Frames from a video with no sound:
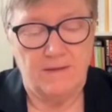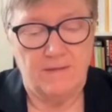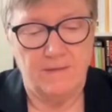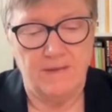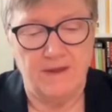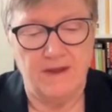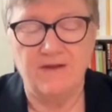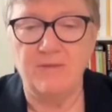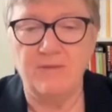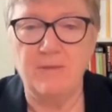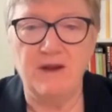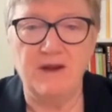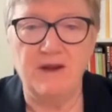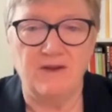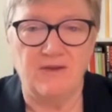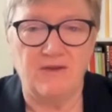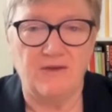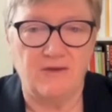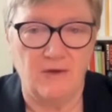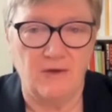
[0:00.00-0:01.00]
it's been
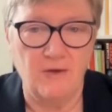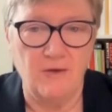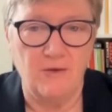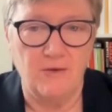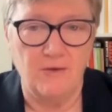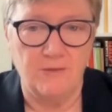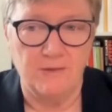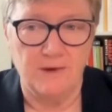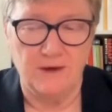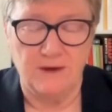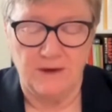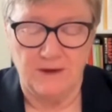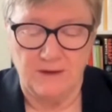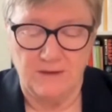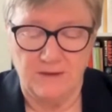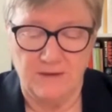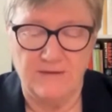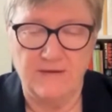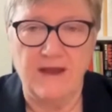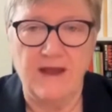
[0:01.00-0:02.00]
assumed
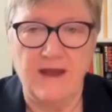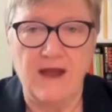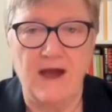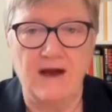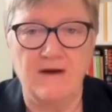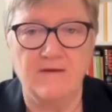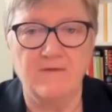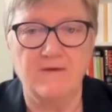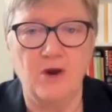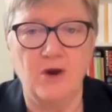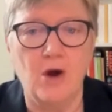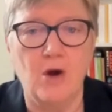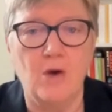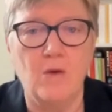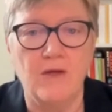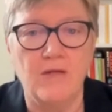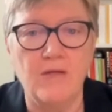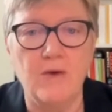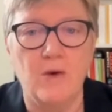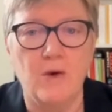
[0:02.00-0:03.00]
that they have no
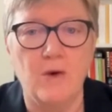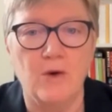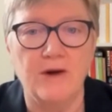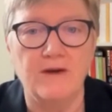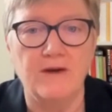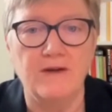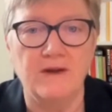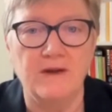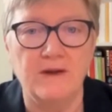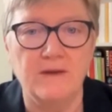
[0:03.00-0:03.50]
authority.